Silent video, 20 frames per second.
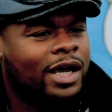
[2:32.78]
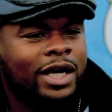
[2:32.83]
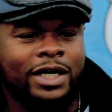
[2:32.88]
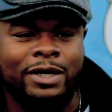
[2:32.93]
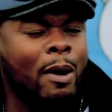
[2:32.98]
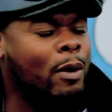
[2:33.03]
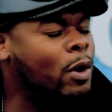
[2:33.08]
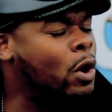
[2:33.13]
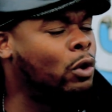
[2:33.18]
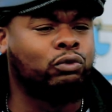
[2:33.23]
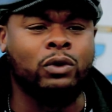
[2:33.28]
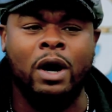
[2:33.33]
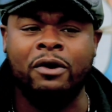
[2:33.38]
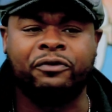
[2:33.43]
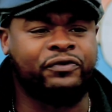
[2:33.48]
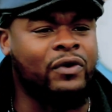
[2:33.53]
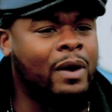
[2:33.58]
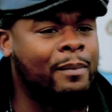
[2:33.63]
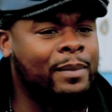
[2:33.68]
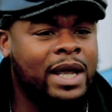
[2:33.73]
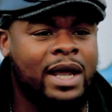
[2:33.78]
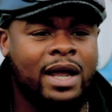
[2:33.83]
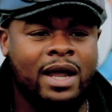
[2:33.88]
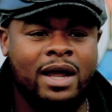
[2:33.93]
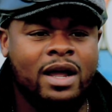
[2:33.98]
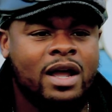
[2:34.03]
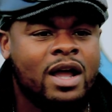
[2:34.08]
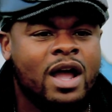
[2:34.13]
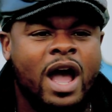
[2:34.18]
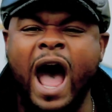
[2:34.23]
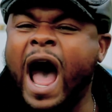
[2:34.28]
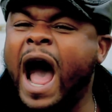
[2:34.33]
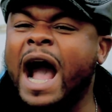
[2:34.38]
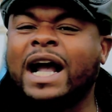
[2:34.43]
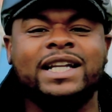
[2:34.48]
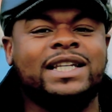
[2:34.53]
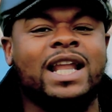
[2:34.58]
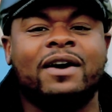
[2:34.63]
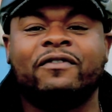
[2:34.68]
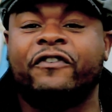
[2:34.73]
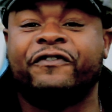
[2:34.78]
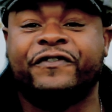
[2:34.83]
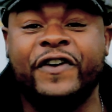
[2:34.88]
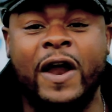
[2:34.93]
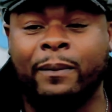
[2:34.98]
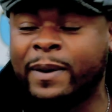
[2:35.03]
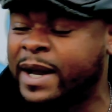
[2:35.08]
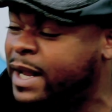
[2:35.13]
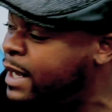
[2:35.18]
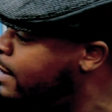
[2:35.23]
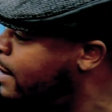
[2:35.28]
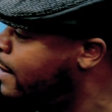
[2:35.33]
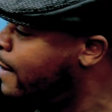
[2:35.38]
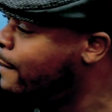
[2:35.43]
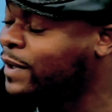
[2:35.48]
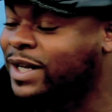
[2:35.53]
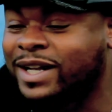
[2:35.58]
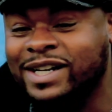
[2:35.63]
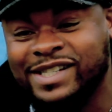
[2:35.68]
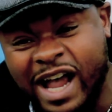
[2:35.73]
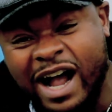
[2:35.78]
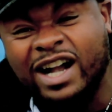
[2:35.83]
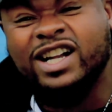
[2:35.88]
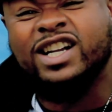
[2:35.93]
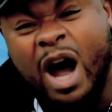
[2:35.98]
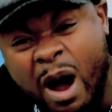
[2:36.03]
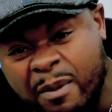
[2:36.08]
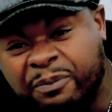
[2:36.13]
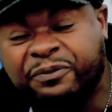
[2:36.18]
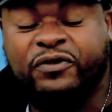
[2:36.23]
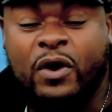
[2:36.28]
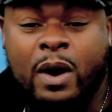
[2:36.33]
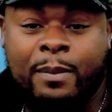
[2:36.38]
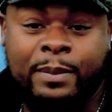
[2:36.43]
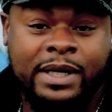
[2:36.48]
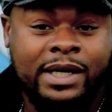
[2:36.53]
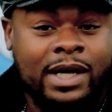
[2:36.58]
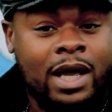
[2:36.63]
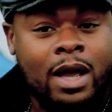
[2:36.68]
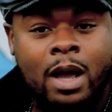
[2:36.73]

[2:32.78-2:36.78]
and I won't run from it. I can never fear it, because I come from it.